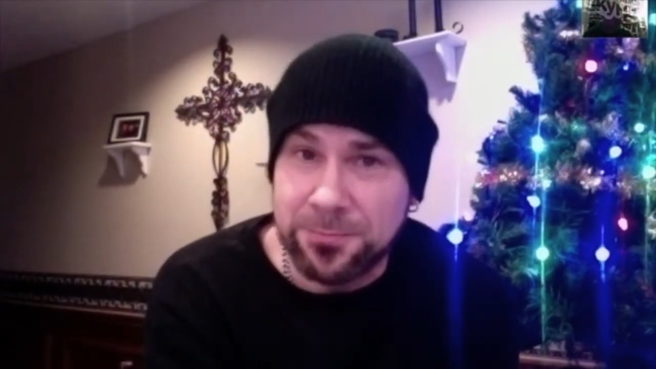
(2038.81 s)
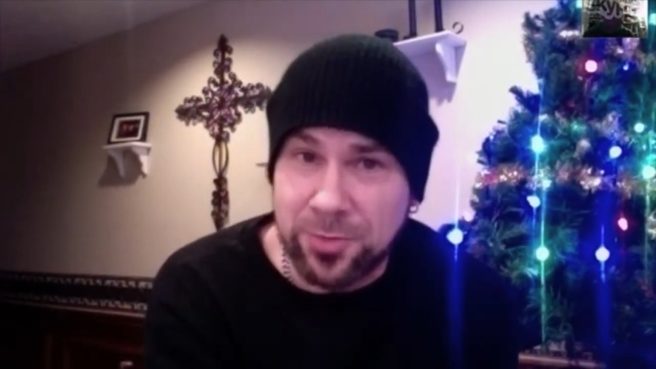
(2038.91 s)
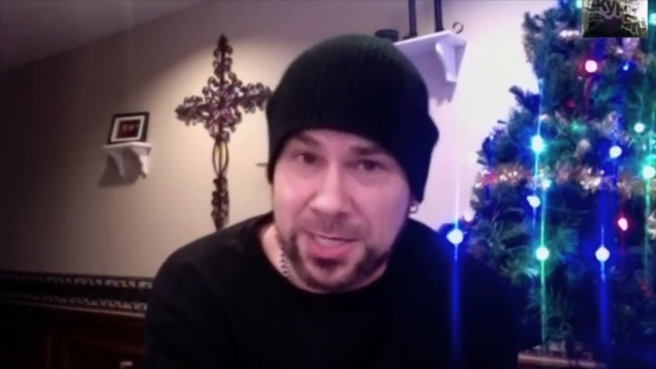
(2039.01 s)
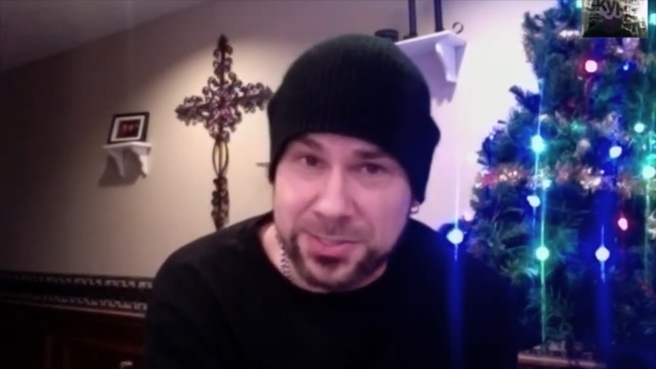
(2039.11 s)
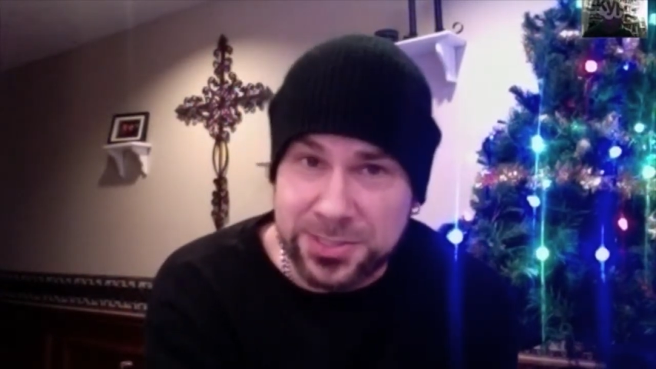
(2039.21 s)

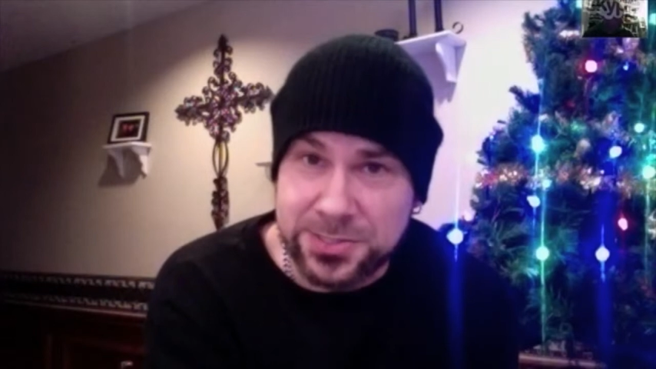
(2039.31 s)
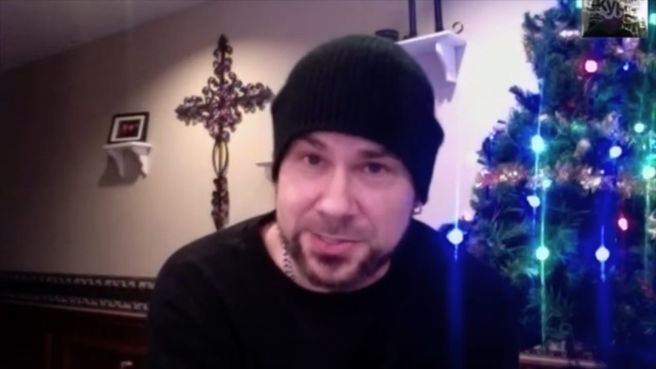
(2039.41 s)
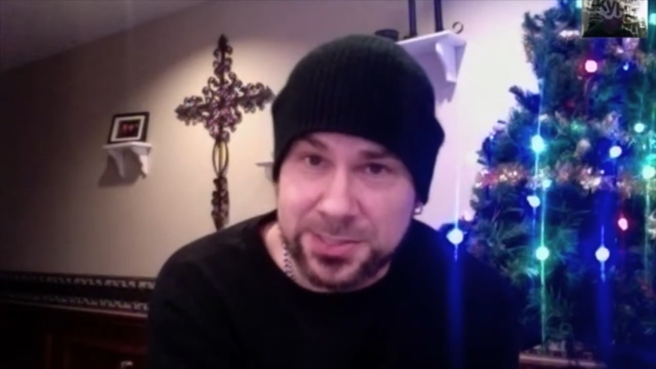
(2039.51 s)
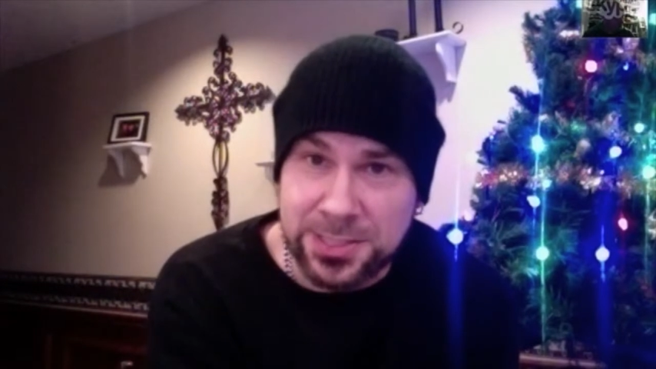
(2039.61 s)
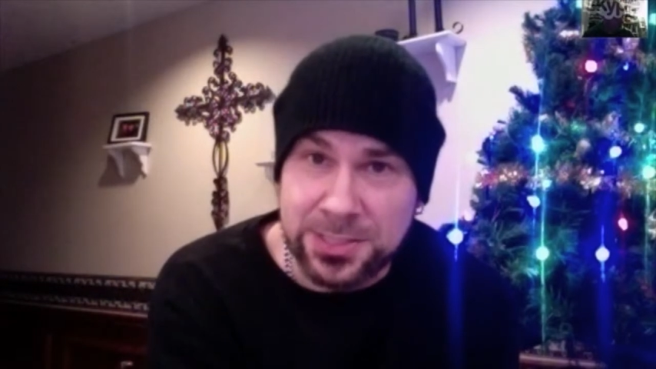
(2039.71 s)
different
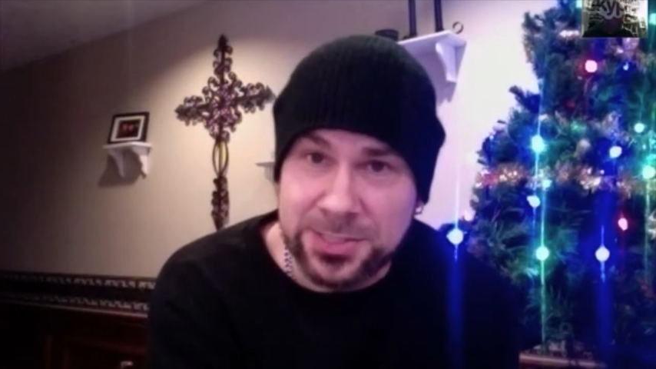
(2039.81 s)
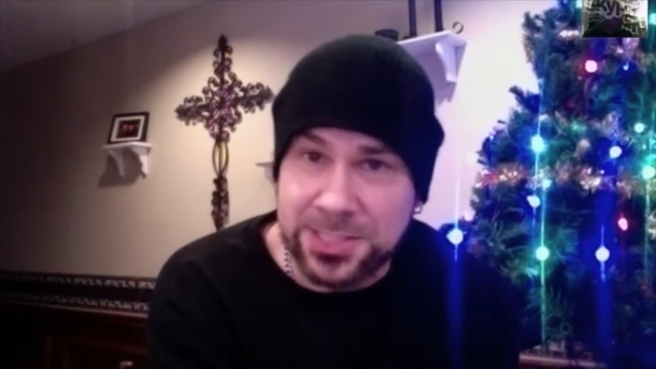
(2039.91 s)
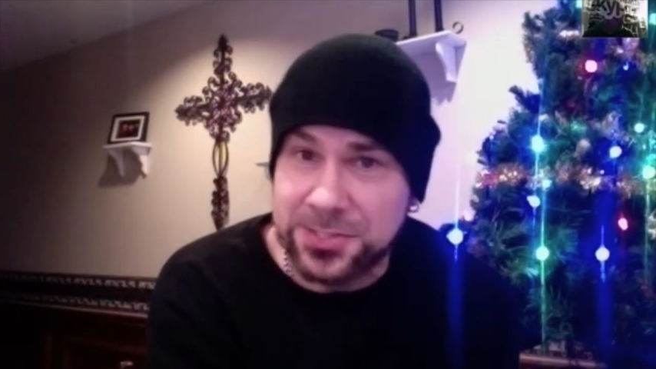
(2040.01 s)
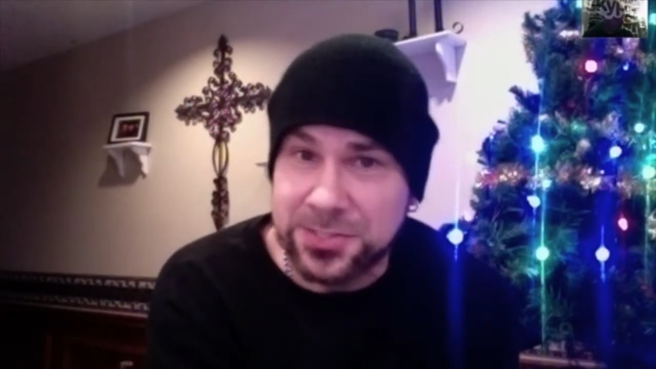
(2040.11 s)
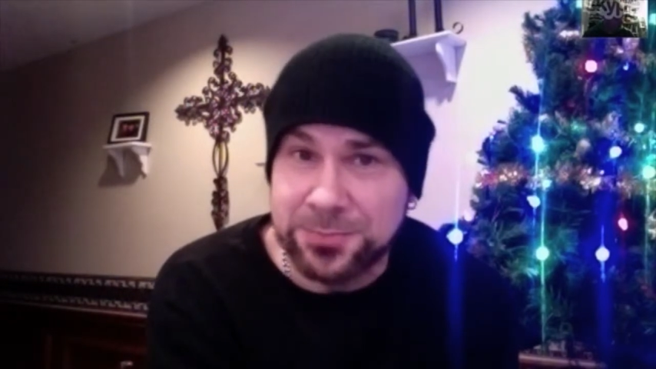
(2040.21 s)
projects
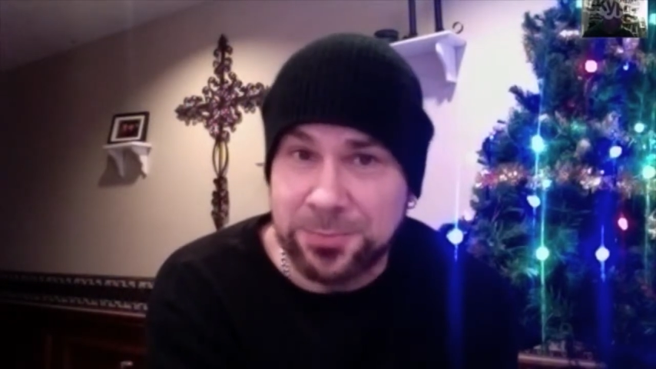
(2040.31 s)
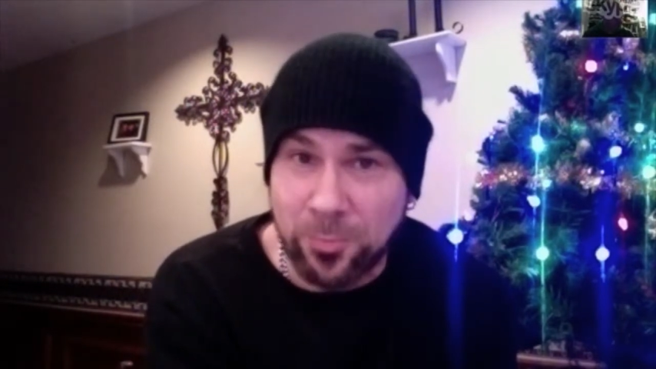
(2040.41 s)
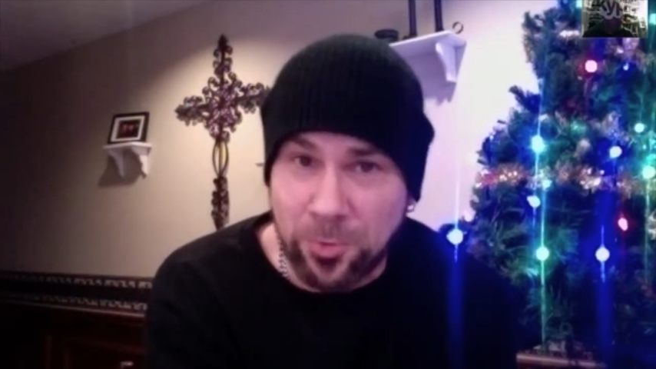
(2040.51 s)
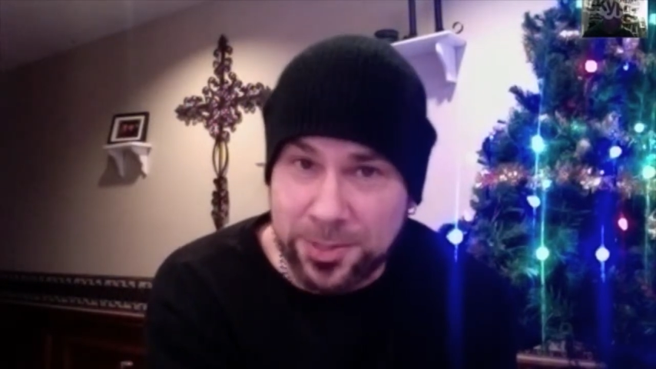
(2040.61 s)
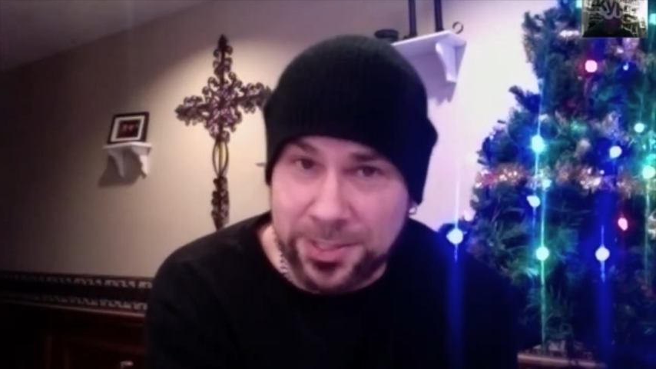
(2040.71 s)

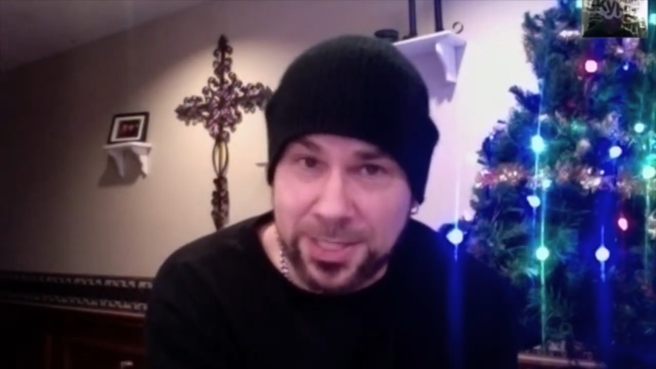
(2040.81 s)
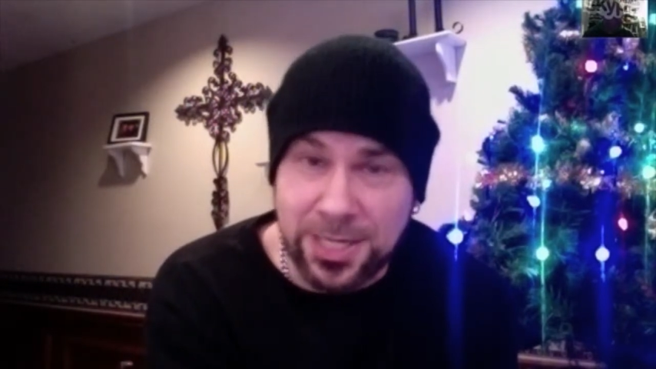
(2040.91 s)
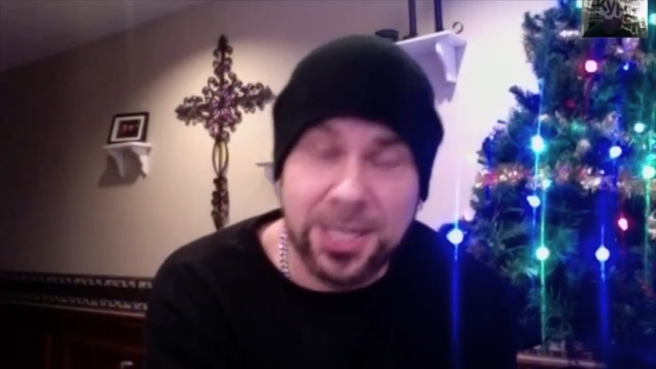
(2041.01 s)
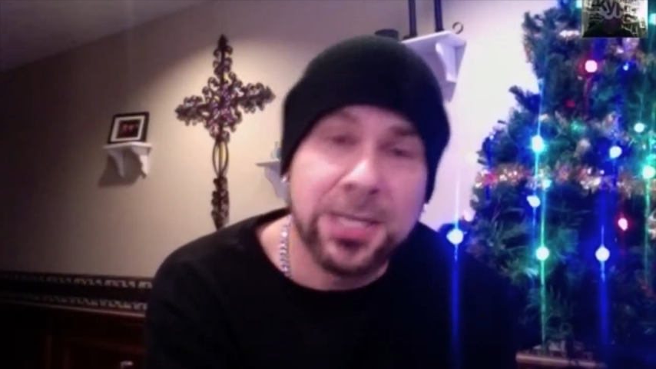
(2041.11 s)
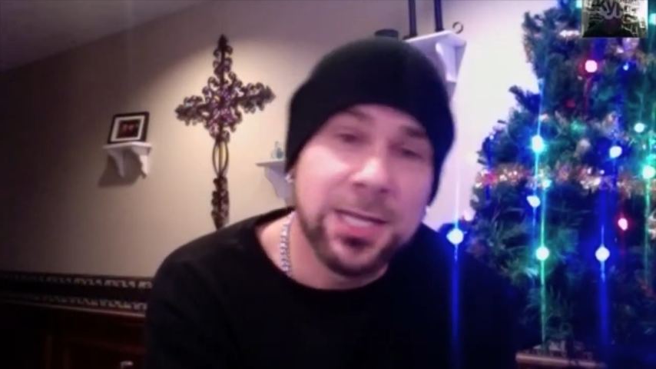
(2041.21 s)
Jason's been
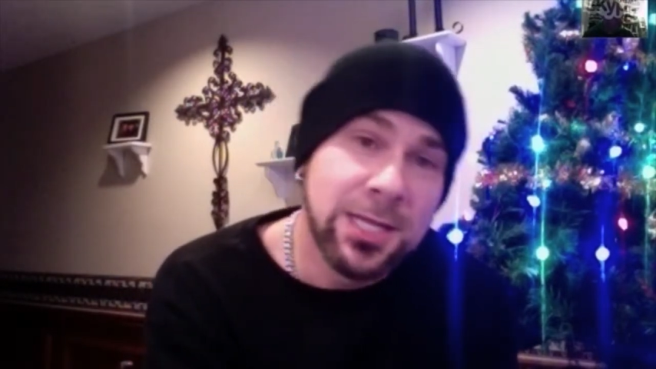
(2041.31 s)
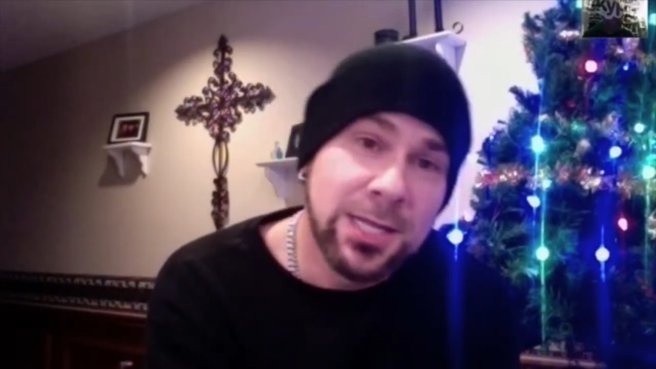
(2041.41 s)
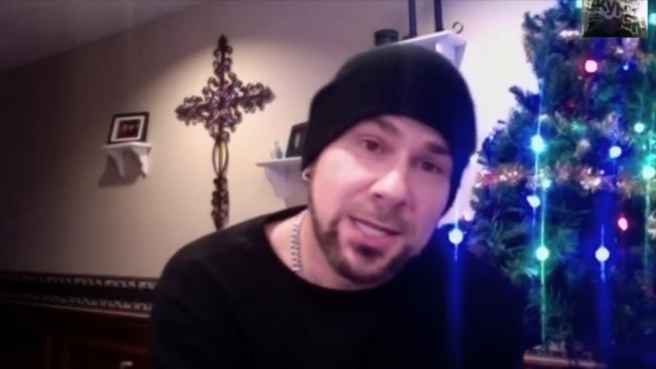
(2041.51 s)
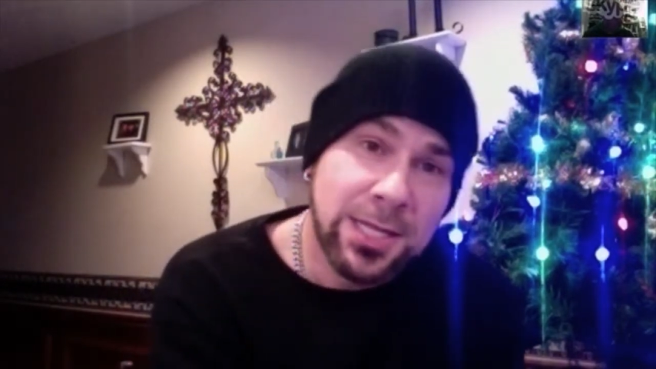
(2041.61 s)
working on,